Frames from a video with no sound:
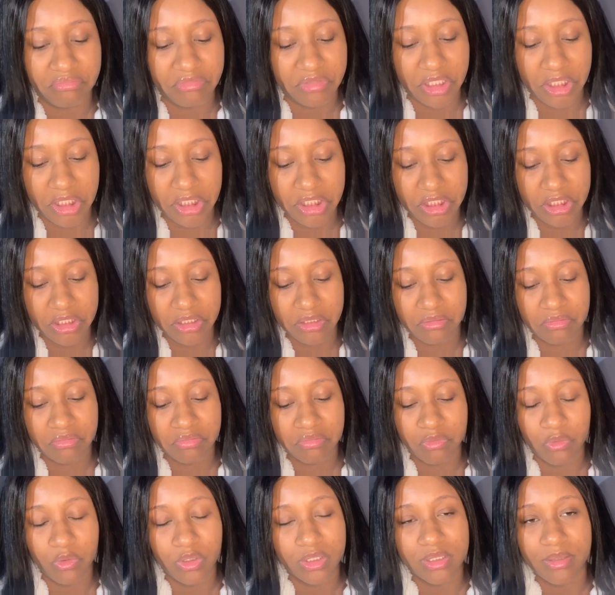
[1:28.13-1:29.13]
It just
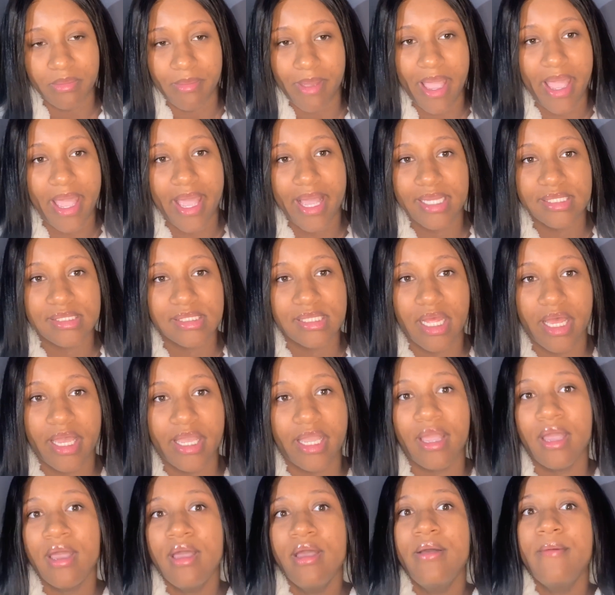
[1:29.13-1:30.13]
was a mask. Like,
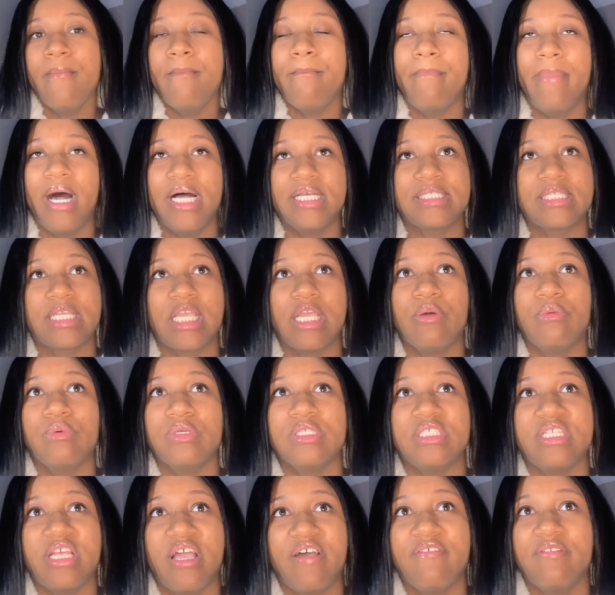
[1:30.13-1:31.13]
my skin
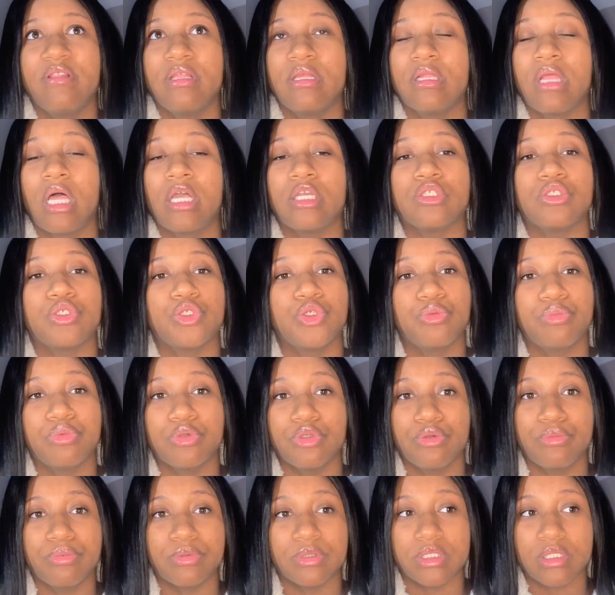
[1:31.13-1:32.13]
was definitely like super duper